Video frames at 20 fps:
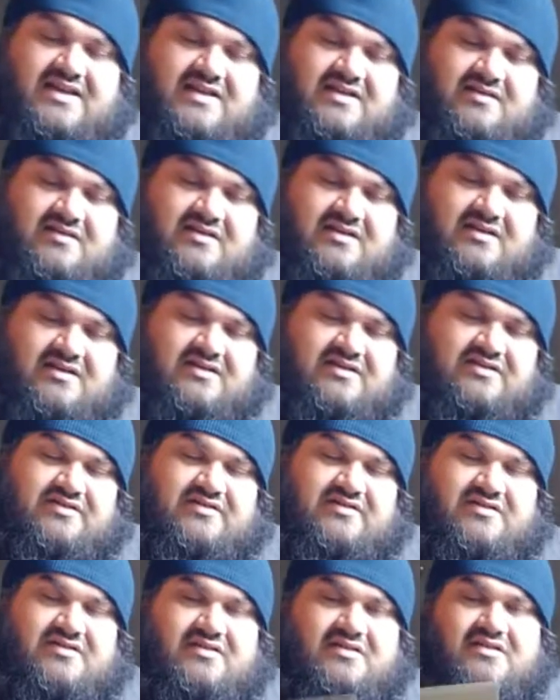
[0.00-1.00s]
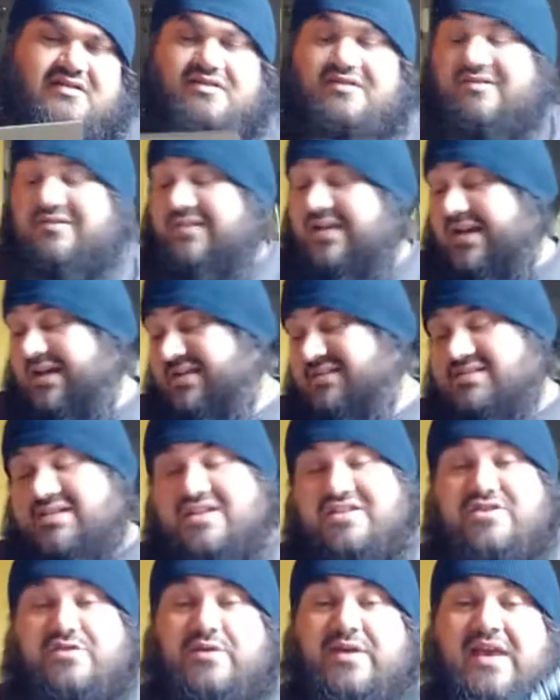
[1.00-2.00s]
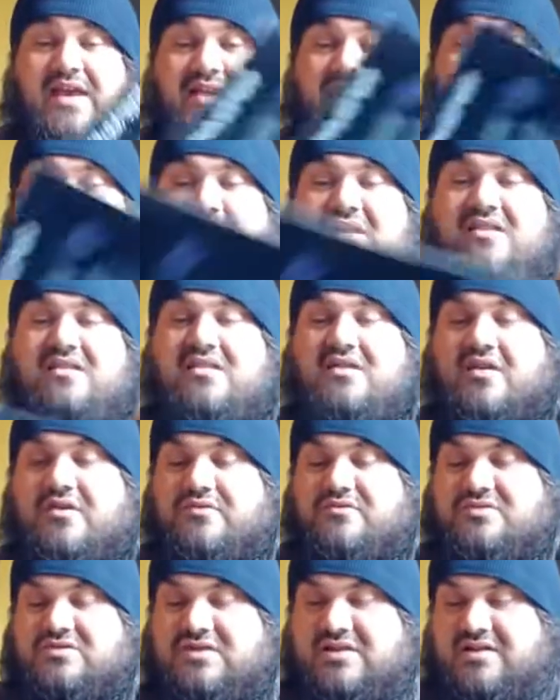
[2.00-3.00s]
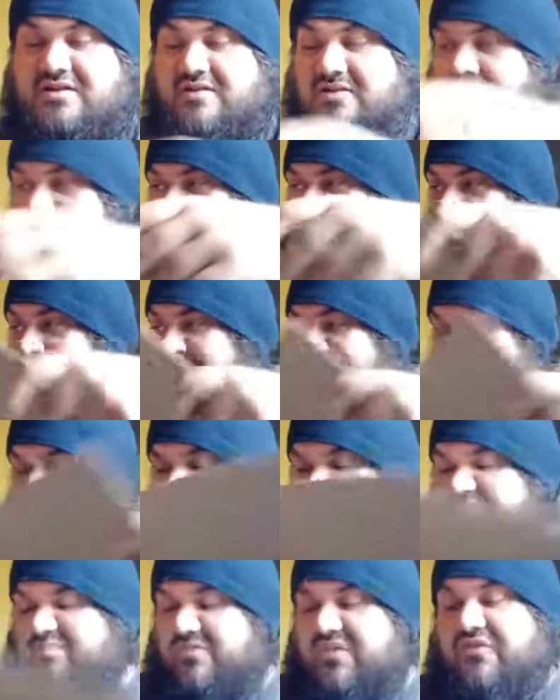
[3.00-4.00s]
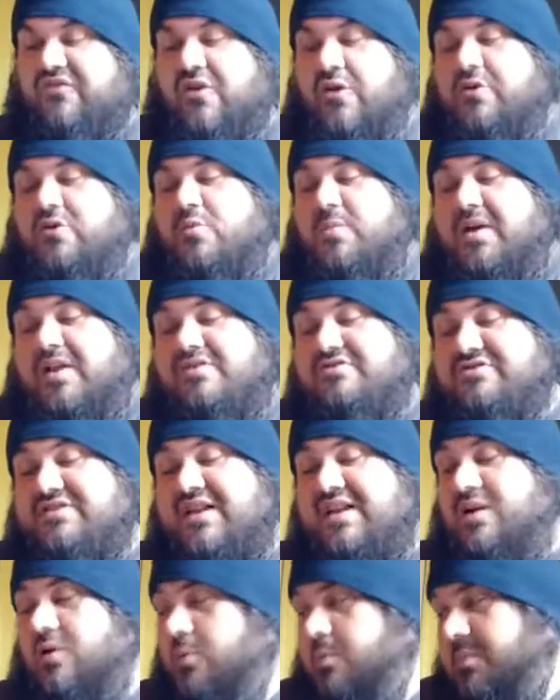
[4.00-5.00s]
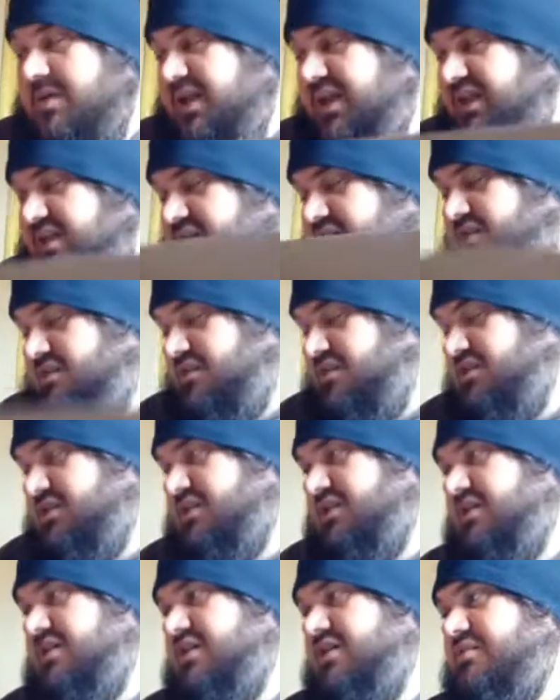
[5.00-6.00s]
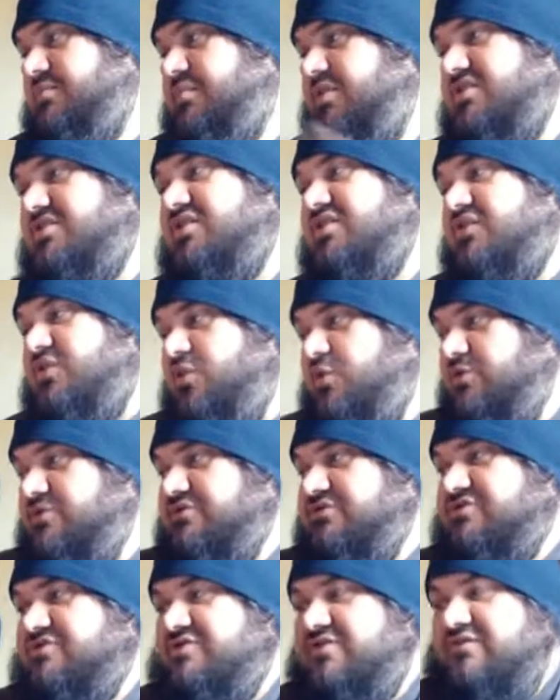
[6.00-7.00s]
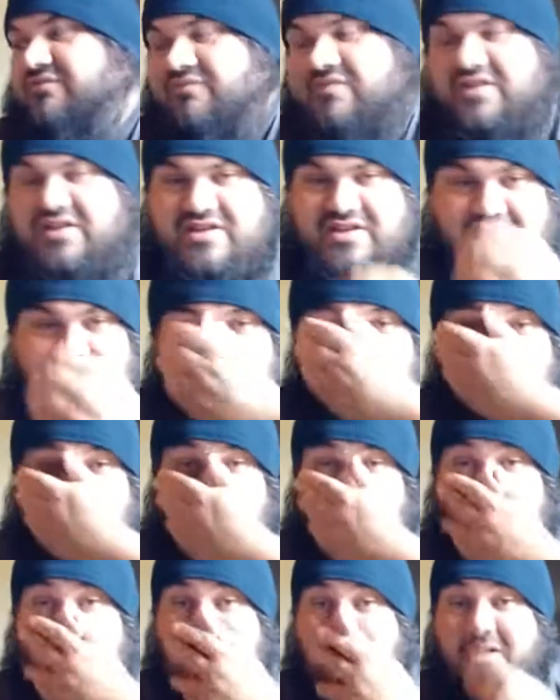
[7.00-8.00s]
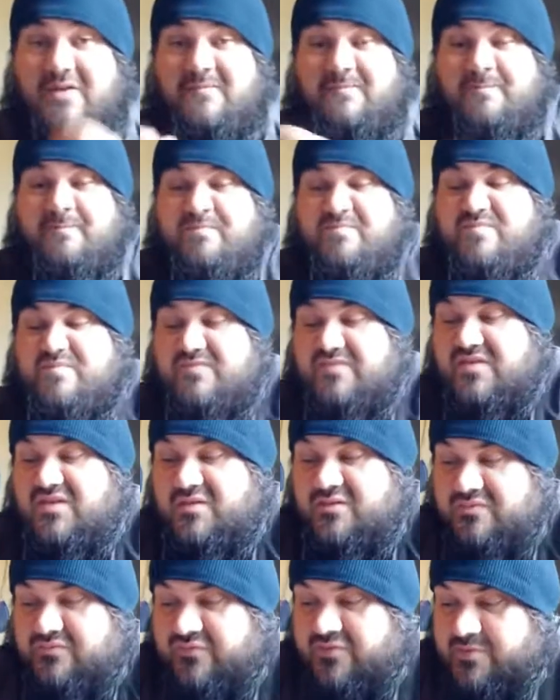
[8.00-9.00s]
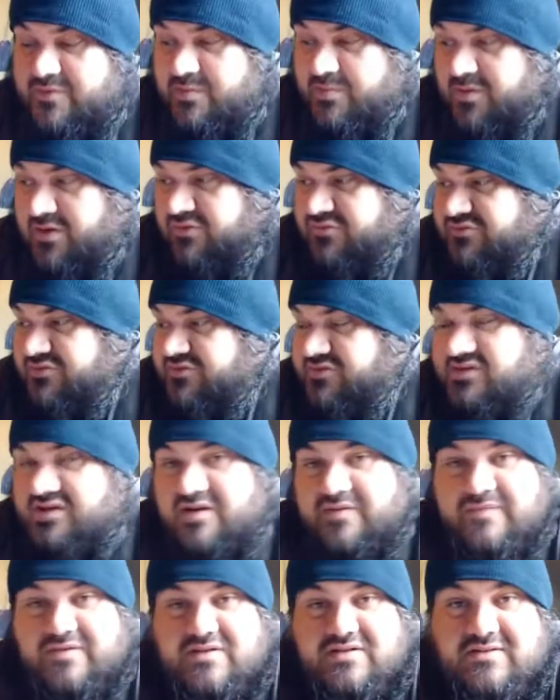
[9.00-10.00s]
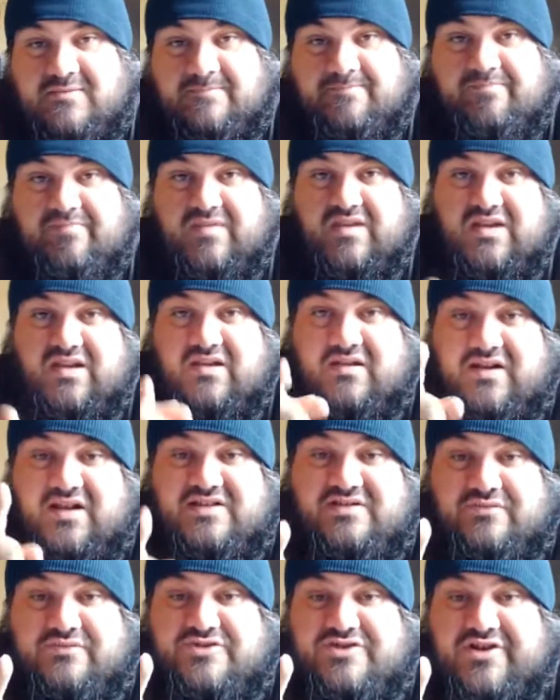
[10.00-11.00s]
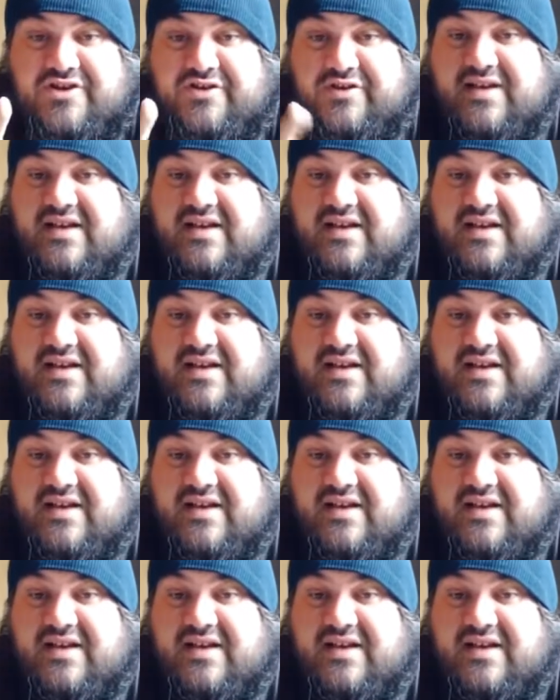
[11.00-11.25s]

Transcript: And like I said, you can't bend those photo mailers. They don't bend. But the corners really take a whooping from the Postal Service. I was going to show